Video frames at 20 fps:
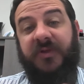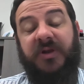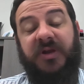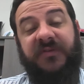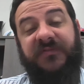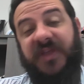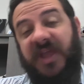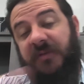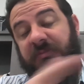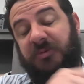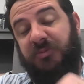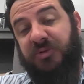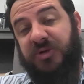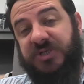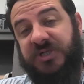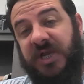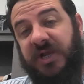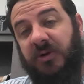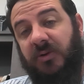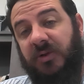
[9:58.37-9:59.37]
And if you haven't
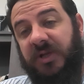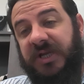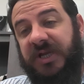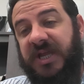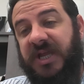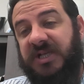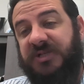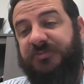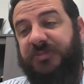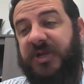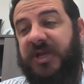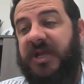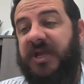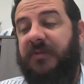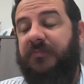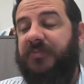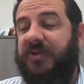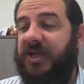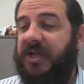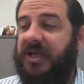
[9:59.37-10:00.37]
appreciated old Indy
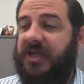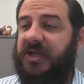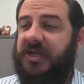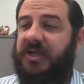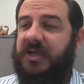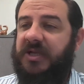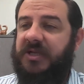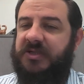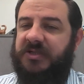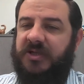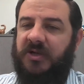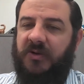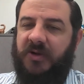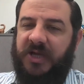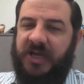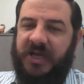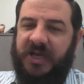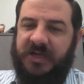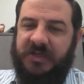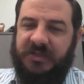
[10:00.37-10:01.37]
XP, please go
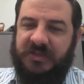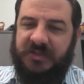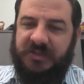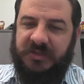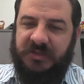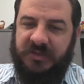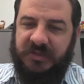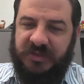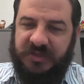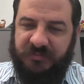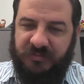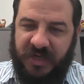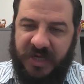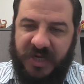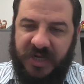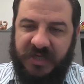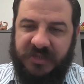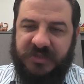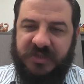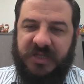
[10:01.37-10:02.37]
ahead and
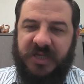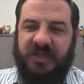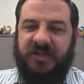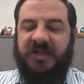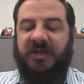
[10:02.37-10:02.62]
smash that